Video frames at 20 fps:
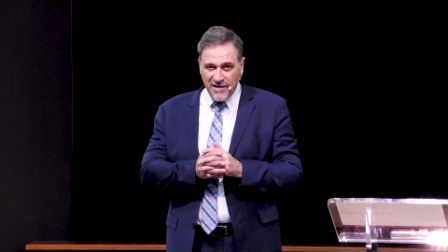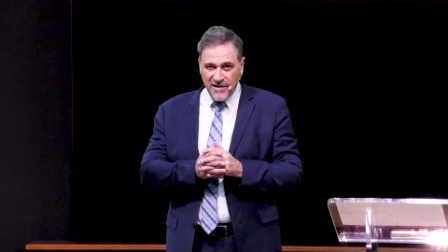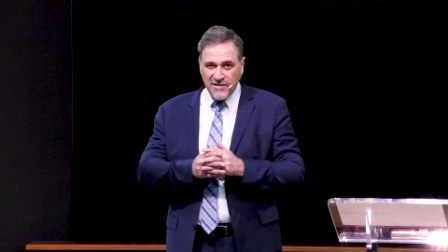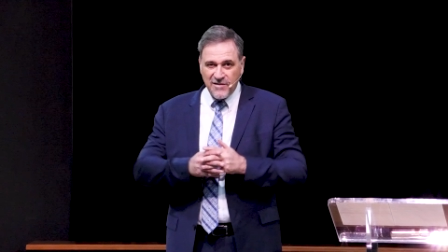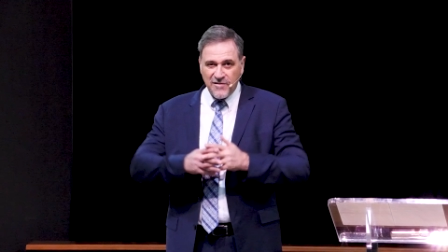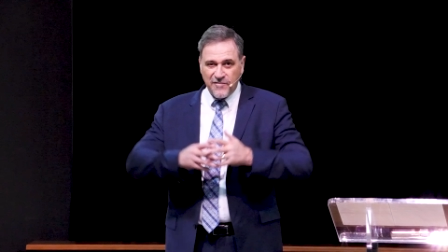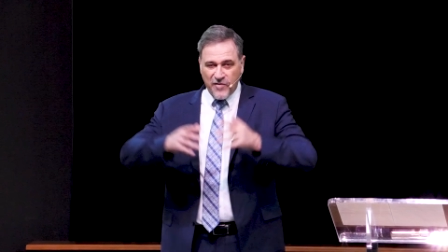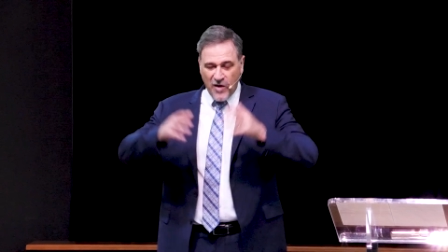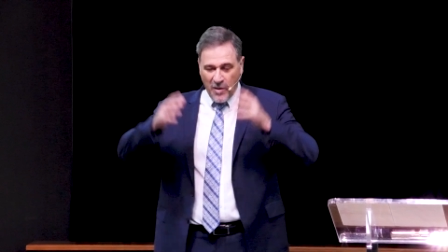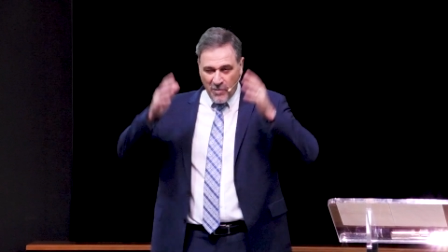
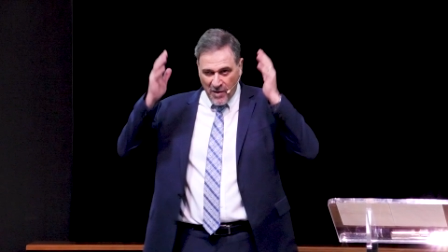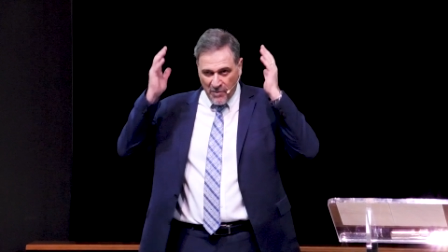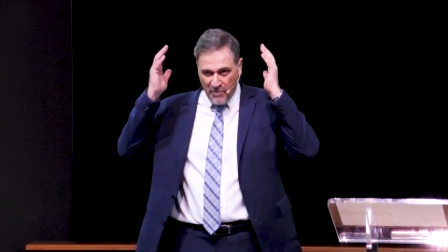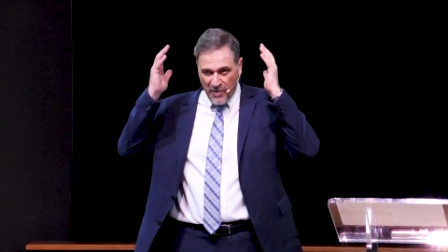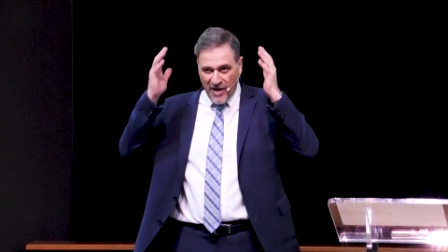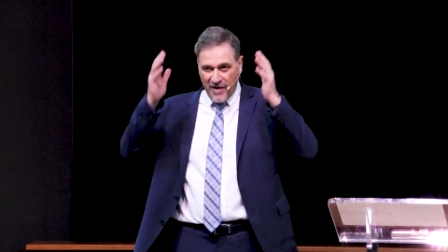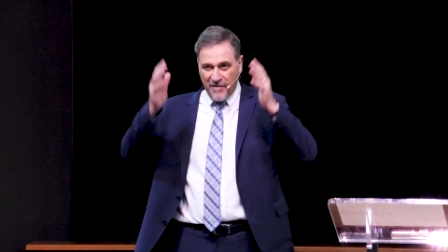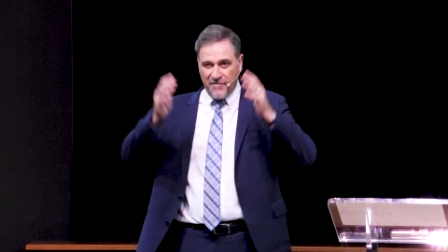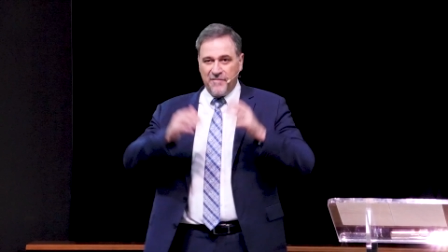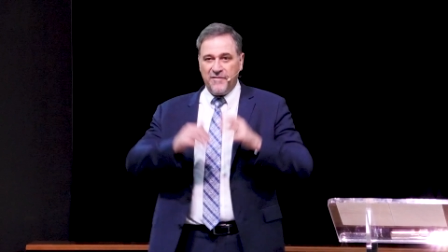from
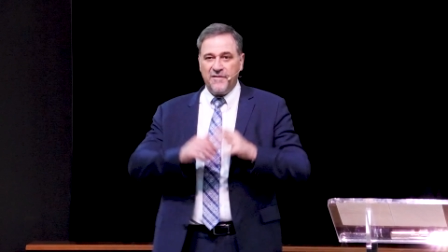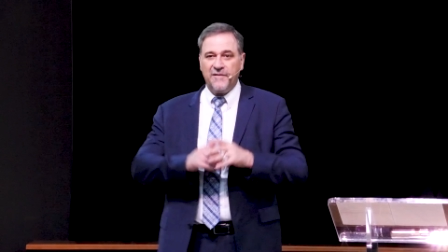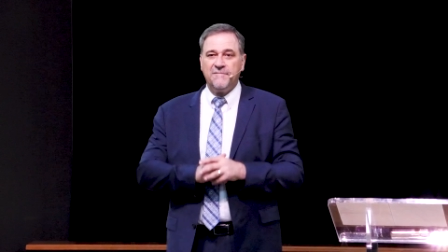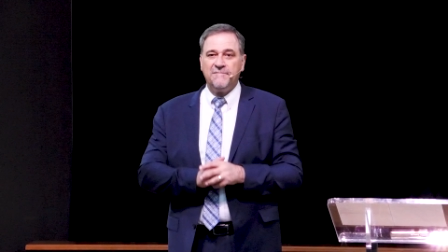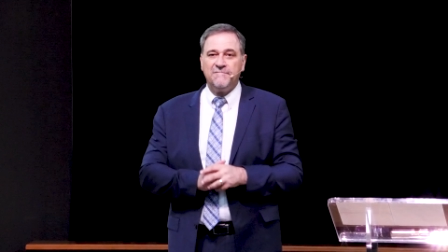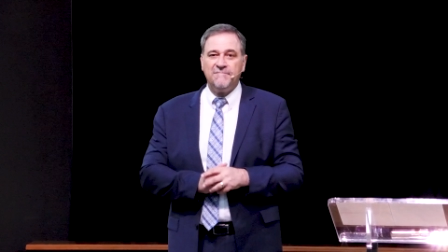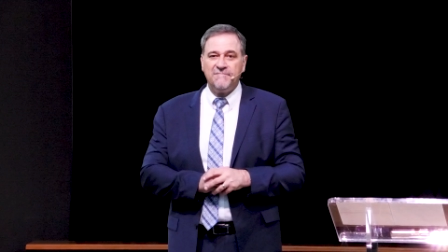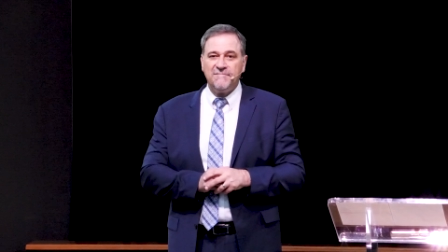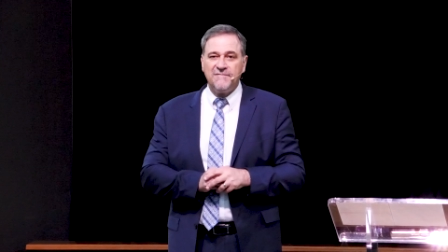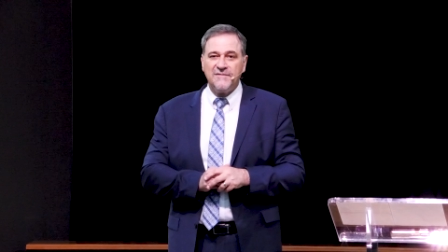above,
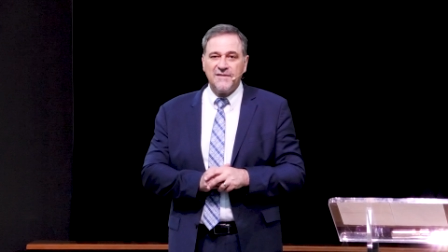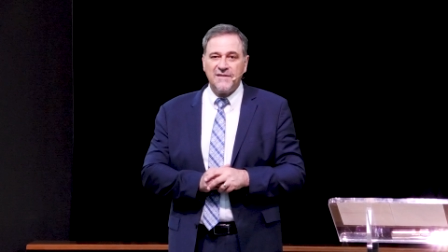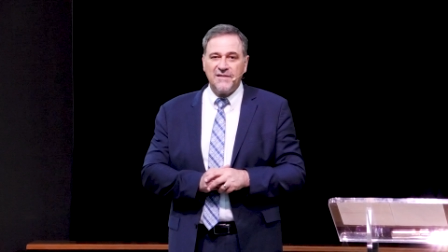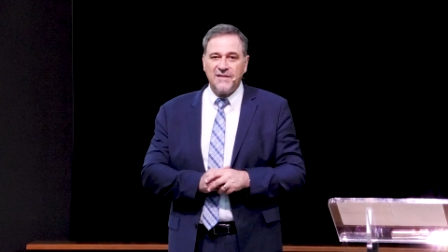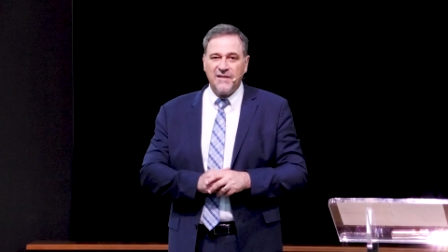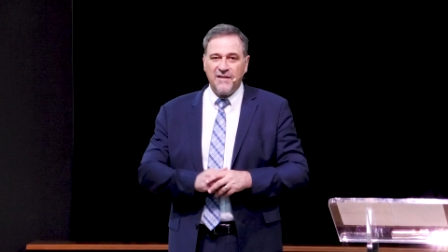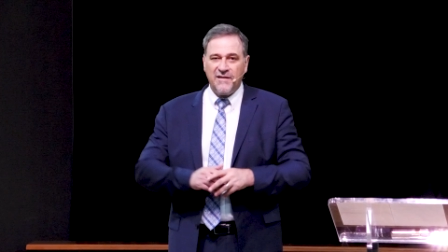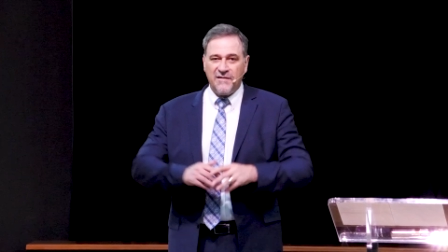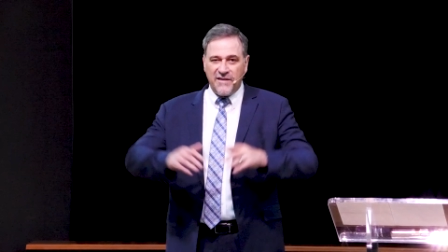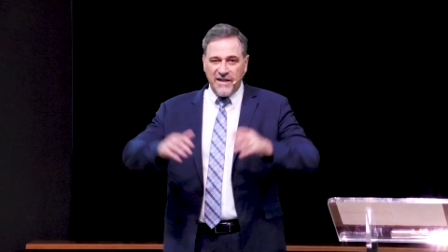
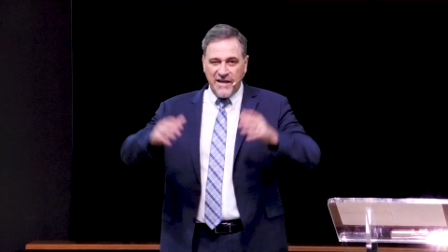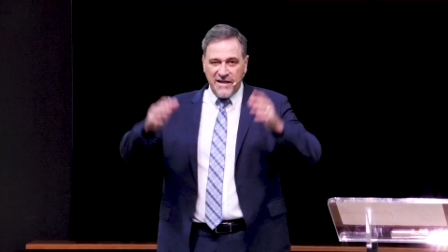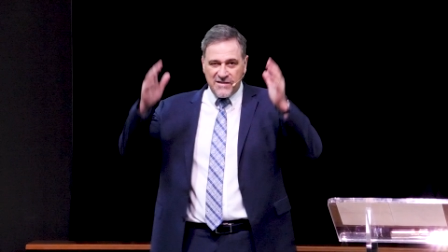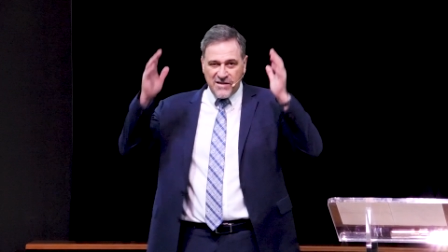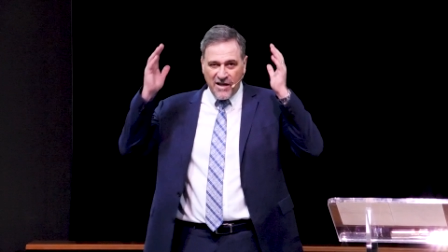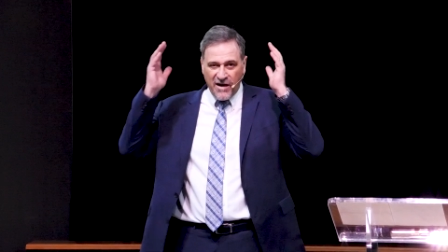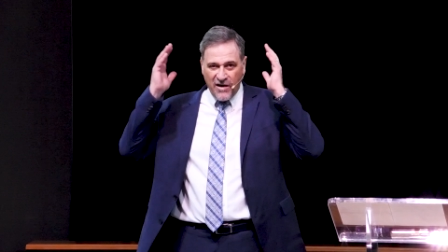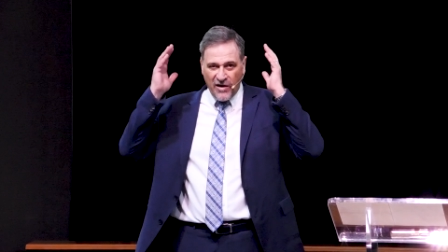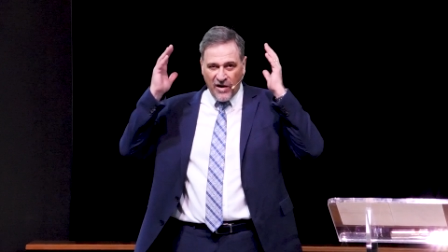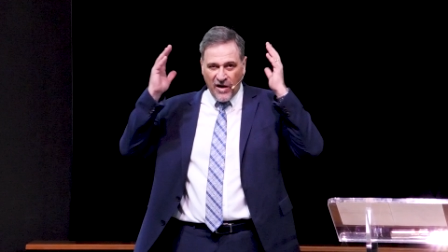things
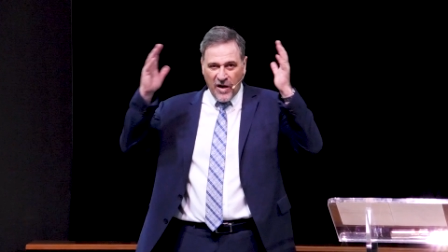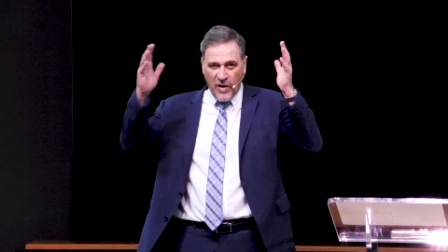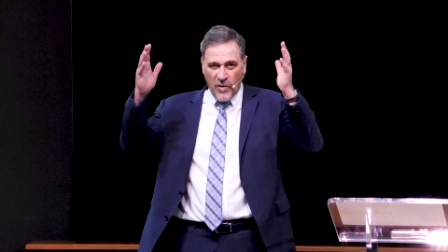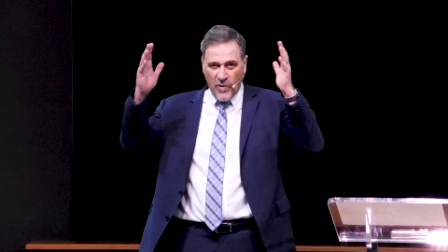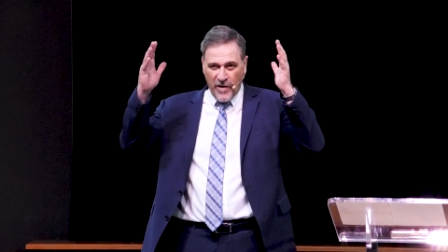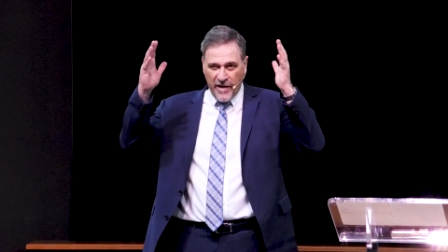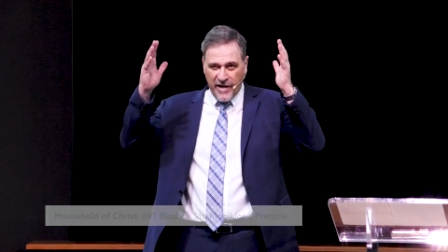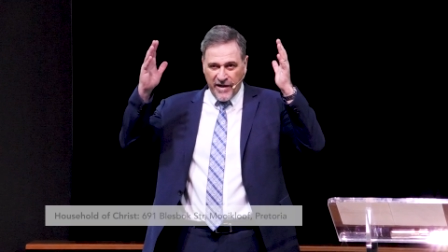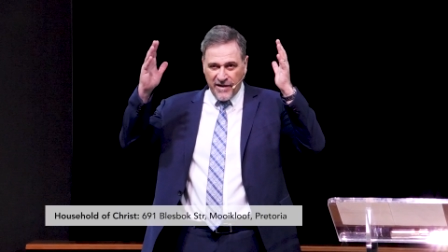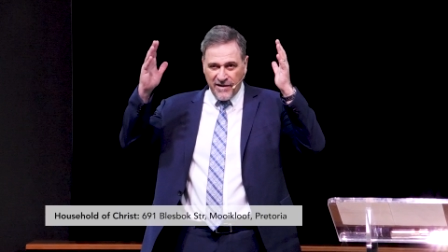that are
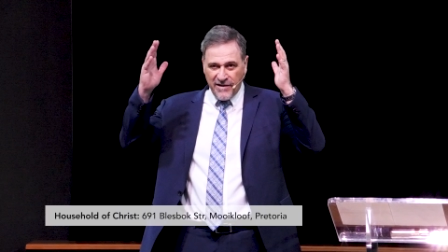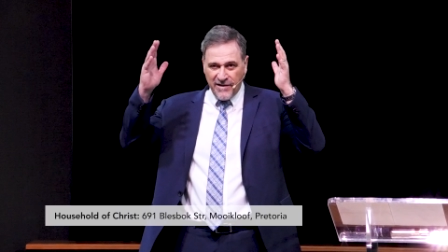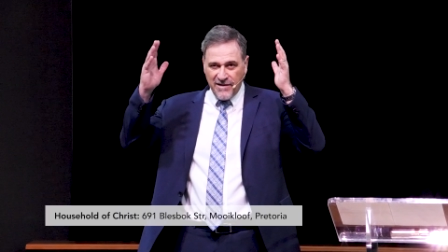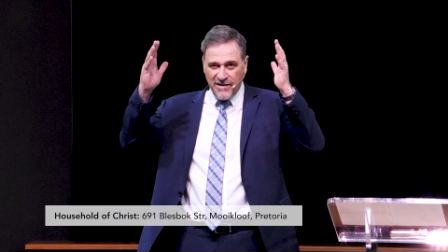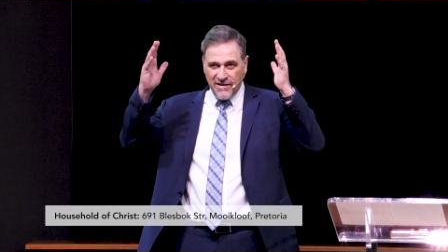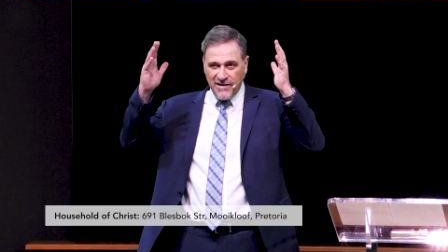holy,